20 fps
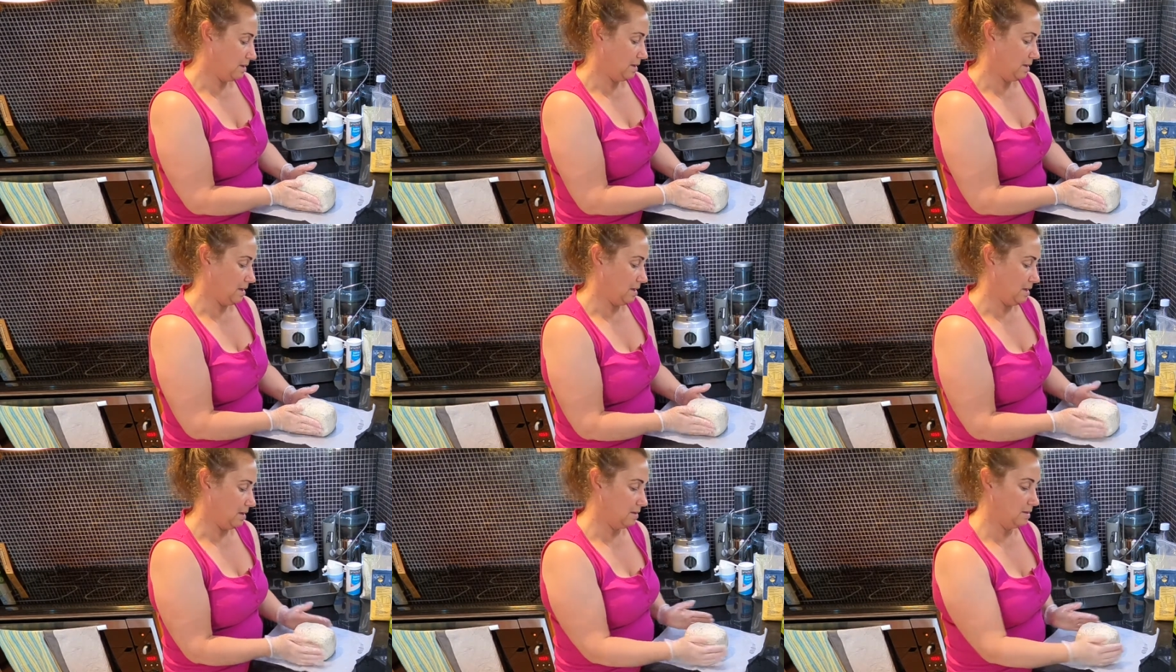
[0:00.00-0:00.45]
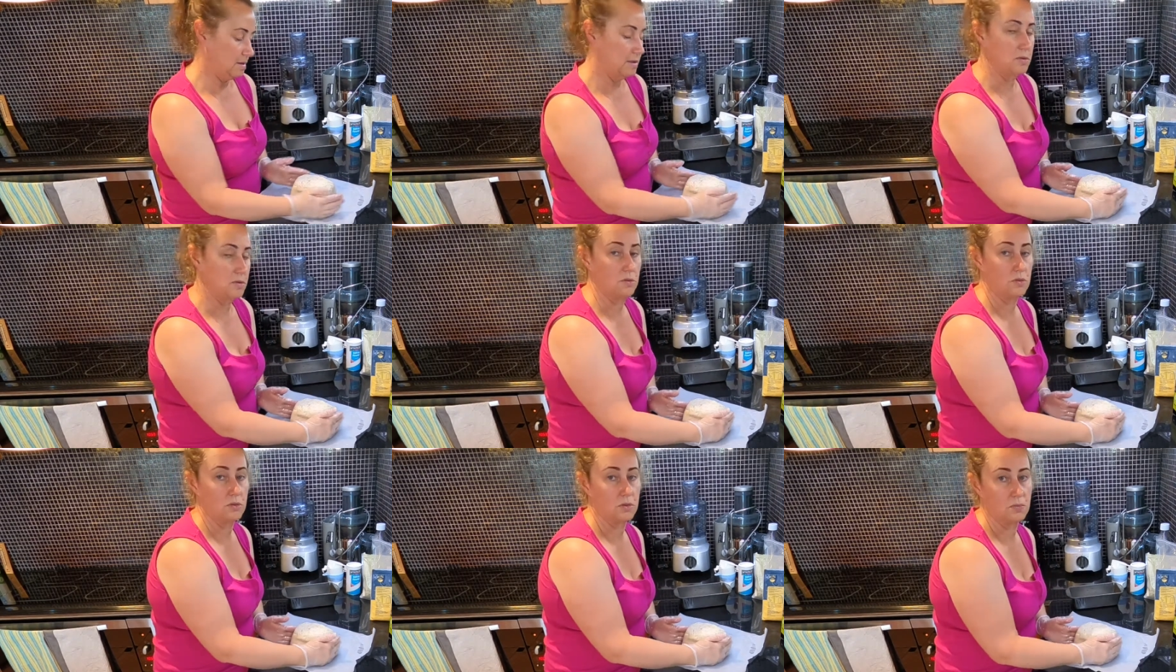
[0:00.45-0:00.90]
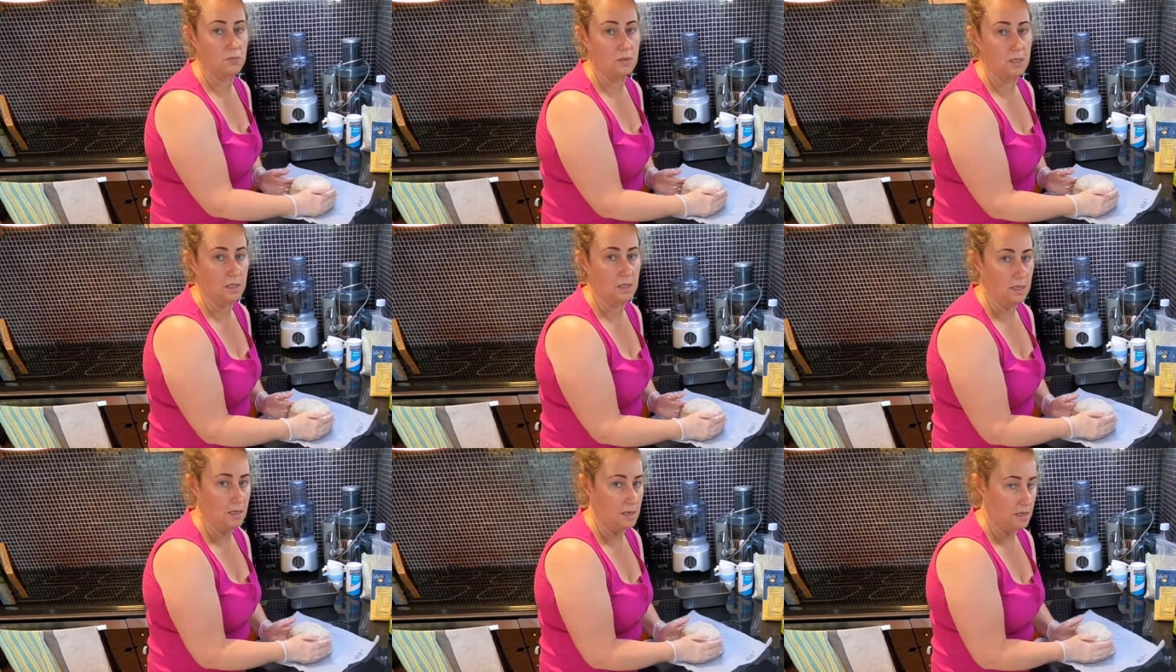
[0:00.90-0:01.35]
and it stores
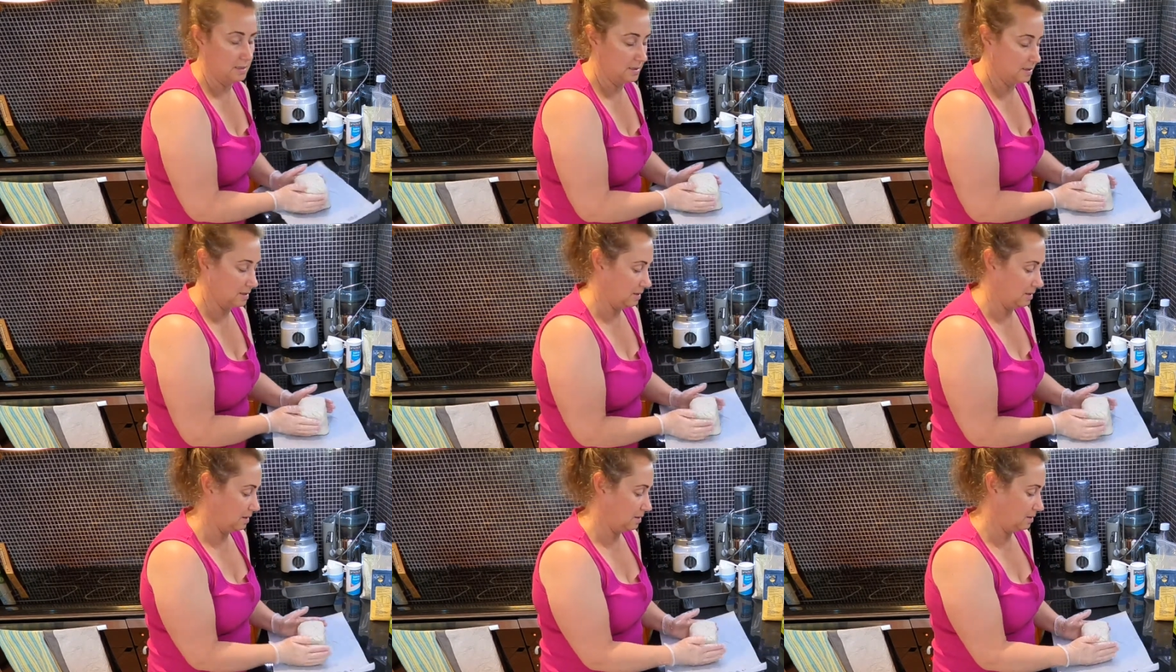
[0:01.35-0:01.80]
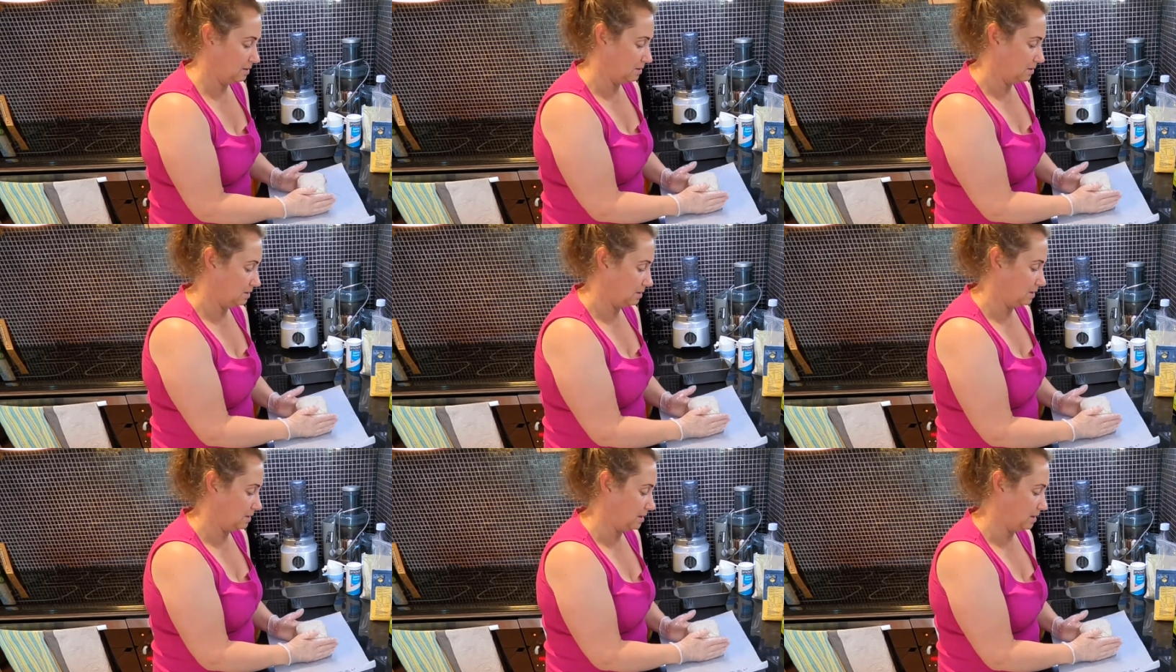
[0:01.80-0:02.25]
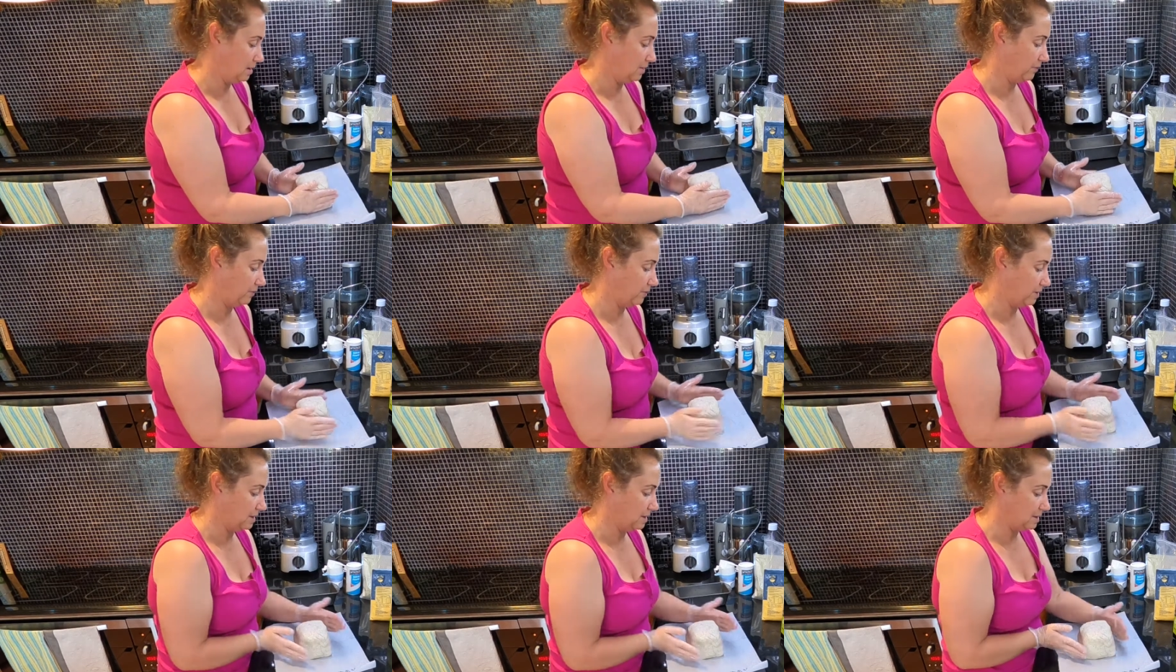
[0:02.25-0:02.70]
really nicely in the
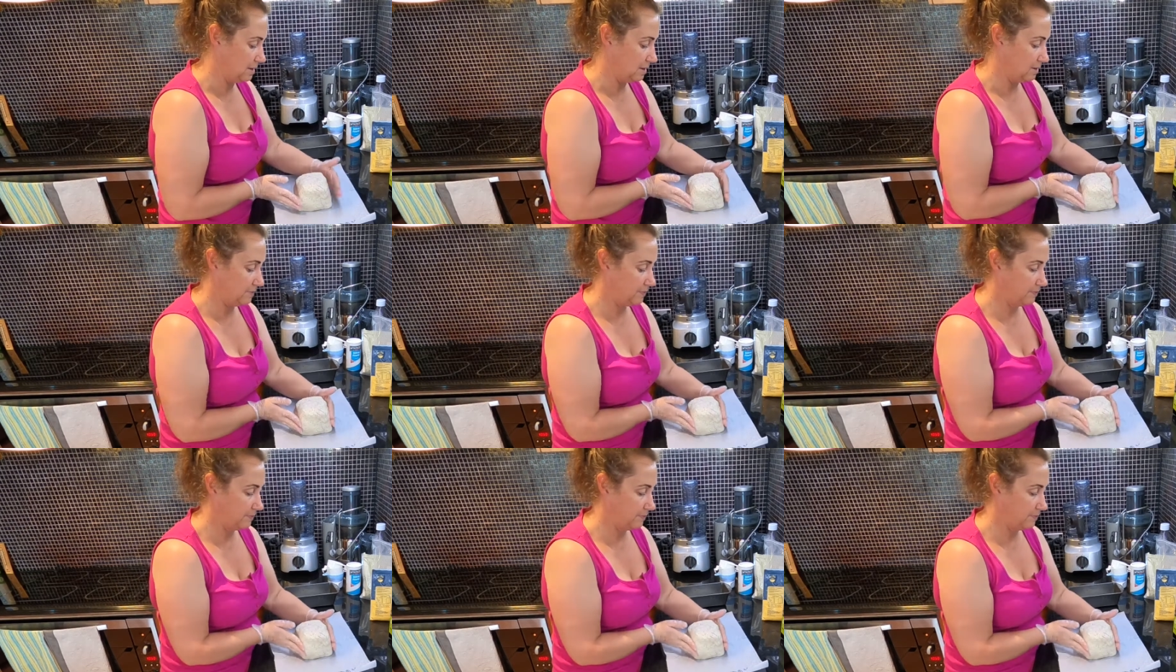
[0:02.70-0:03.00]
freezer.